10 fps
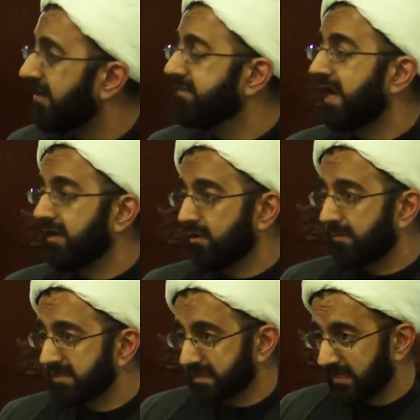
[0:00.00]
of the Ahlul
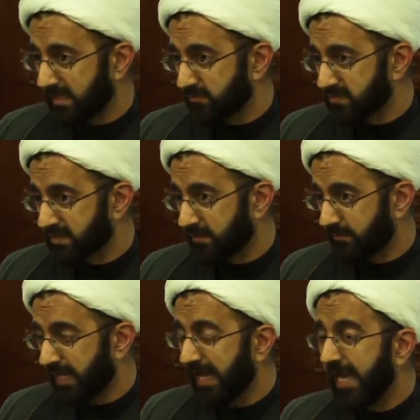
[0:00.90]
Bayt alayhim as-salam.
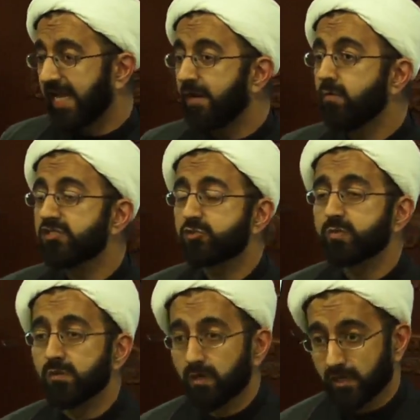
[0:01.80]
And I wish
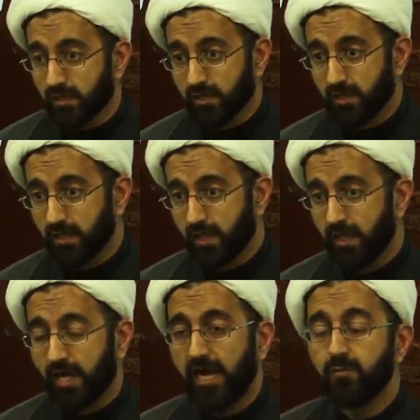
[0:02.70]
we were.
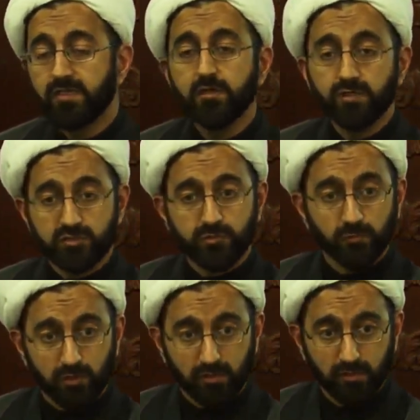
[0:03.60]
I really wish we
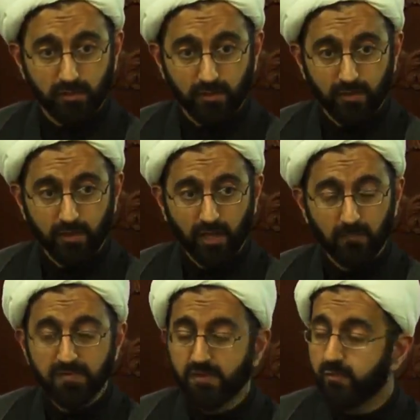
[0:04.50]
were.
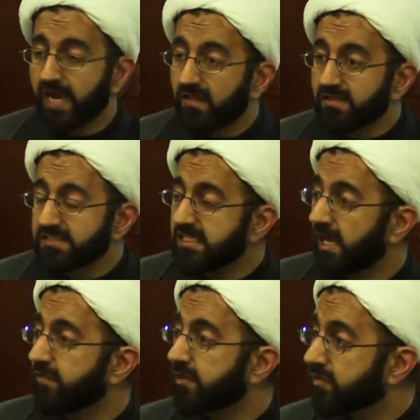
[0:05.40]
But the reality
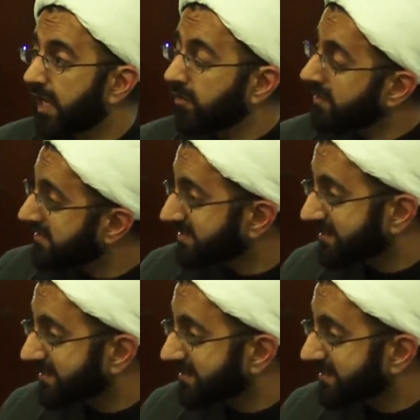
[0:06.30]
on the ground is